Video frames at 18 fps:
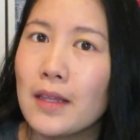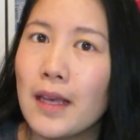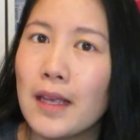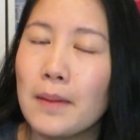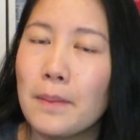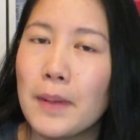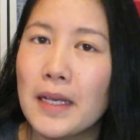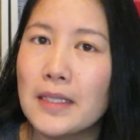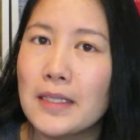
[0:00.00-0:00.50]

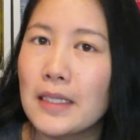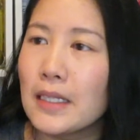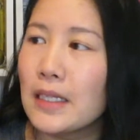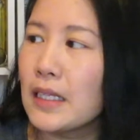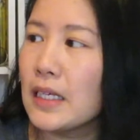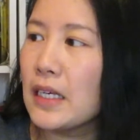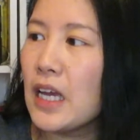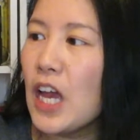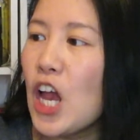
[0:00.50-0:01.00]
and
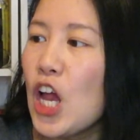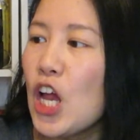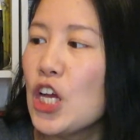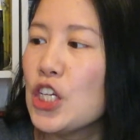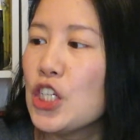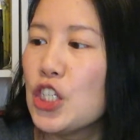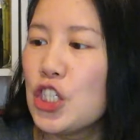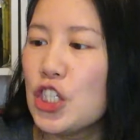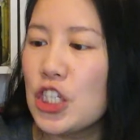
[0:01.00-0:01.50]
basically
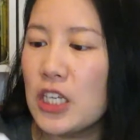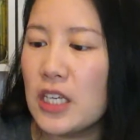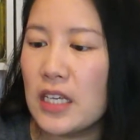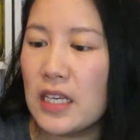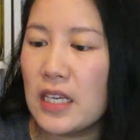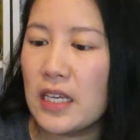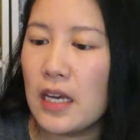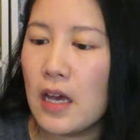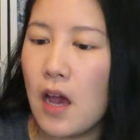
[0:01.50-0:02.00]

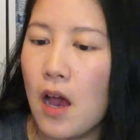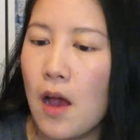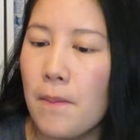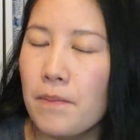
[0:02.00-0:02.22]
she